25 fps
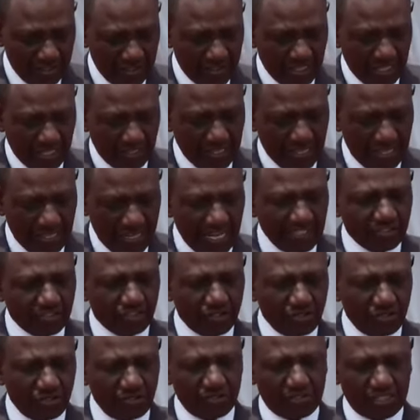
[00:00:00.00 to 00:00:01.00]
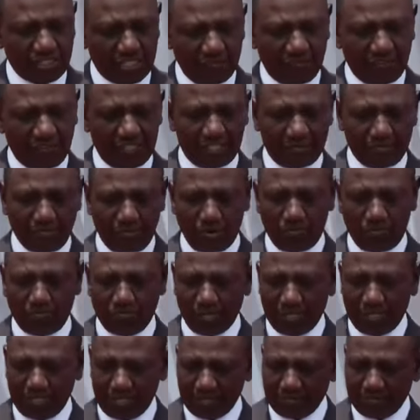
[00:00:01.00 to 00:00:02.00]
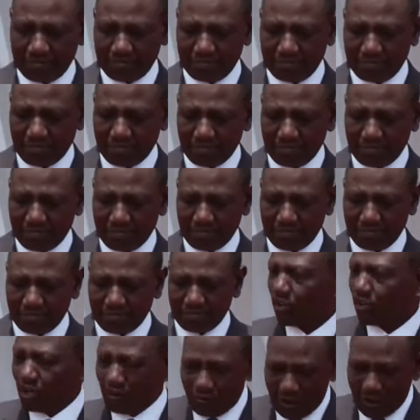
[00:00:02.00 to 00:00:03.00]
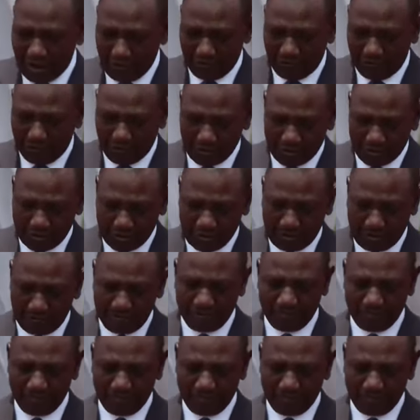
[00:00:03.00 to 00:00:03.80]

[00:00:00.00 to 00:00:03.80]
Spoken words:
that the National TVET Blueprint provides for a workforce